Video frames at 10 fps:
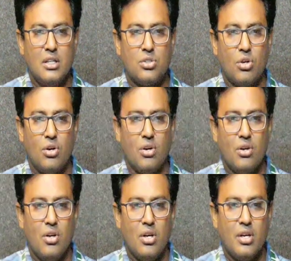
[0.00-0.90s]
So
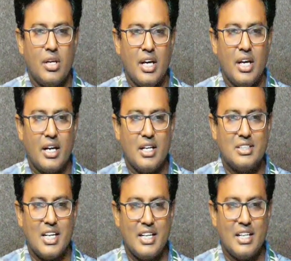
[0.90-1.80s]
here
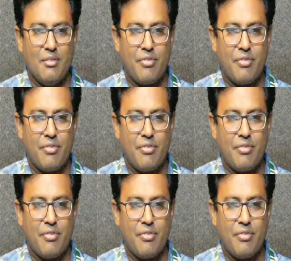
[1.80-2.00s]
inside the